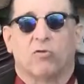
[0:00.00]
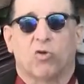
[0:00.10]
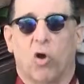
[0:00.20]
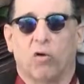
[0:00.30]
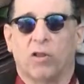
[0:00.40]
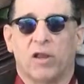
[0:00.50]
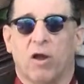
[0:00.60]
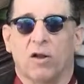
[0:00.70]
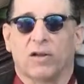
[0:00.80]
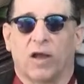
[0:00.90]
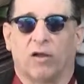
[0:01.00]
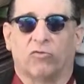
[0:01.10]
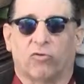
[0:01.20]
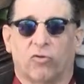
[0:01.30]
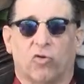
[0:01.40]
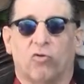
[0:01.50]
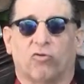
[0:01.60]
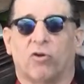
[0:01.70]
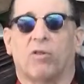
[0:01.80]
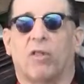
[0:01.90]
totally
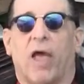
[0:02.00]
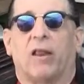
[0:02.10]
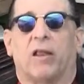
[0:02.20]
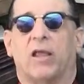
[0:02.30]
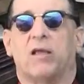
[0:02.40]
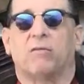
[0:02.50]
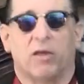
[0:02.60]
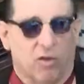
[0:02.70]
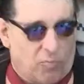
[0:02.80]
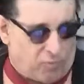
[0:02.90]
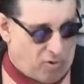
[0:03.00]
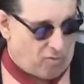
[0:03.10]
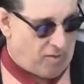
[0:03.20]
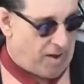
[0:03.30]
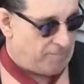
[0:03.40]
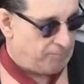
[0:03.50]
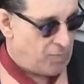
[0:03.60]
unconstitutional and illegal program.